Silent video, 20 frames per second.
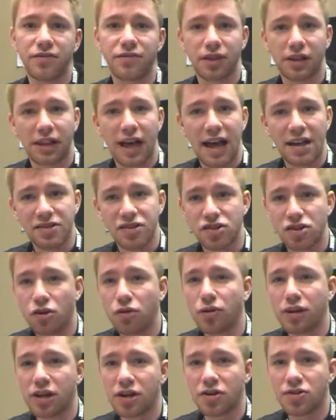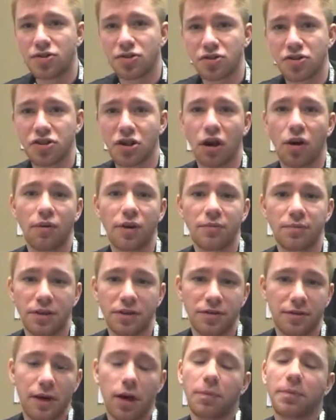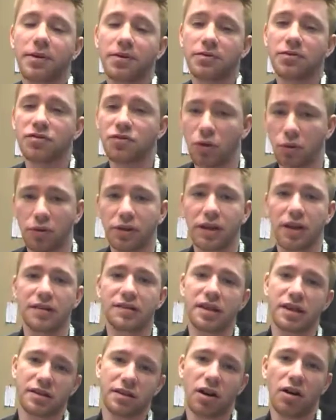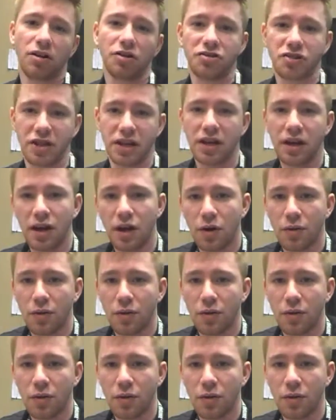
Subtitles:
For the last 2 years or so, we've been developing solely on technology.